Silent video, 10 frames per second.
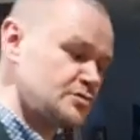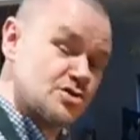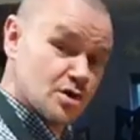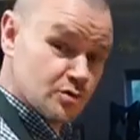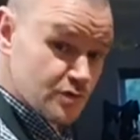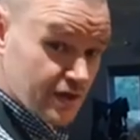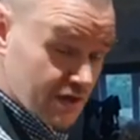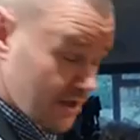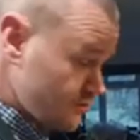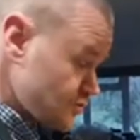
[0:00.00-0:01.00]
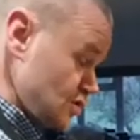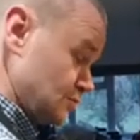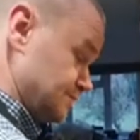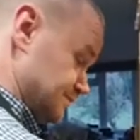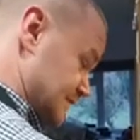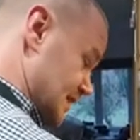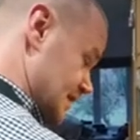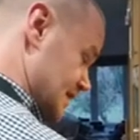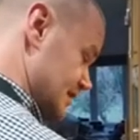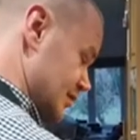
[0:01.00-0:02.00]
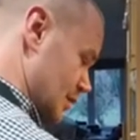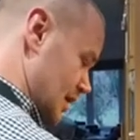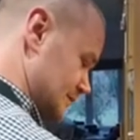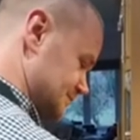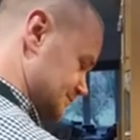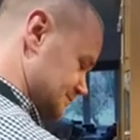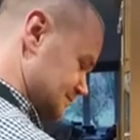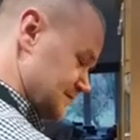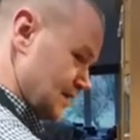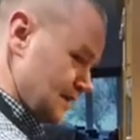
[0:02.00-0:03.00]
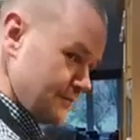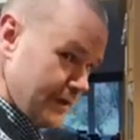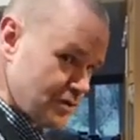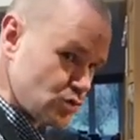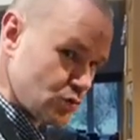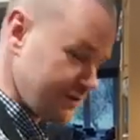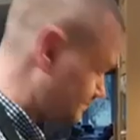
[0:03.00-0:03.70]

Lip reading: show you the end result in a little while. Back shortly.